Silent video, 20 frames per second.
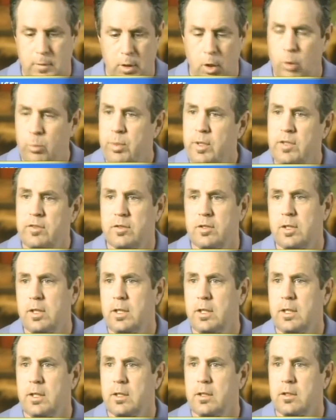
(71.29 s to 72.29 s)

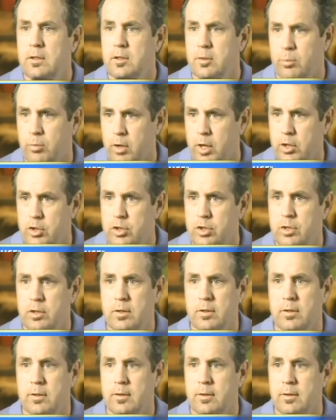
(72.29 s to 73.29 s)
Obesity,
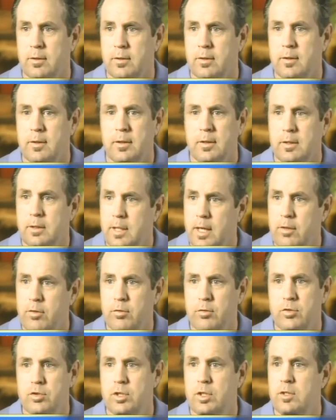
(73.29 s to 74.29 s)
depression,
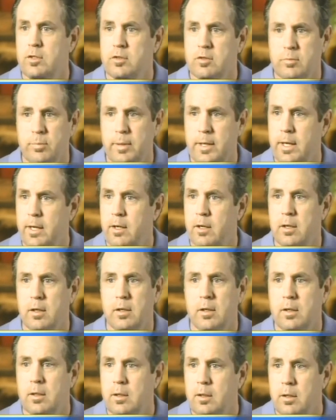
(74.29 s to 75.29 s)
lethargy, despair
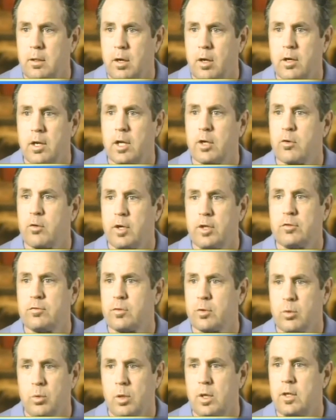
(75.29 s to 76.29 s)
are not
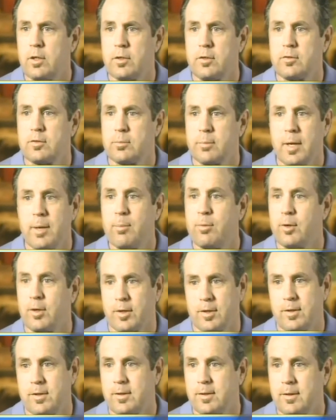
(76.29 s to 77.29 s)
graceful qualities in my
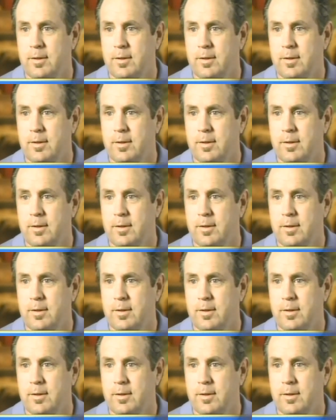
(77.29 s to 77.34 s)
book.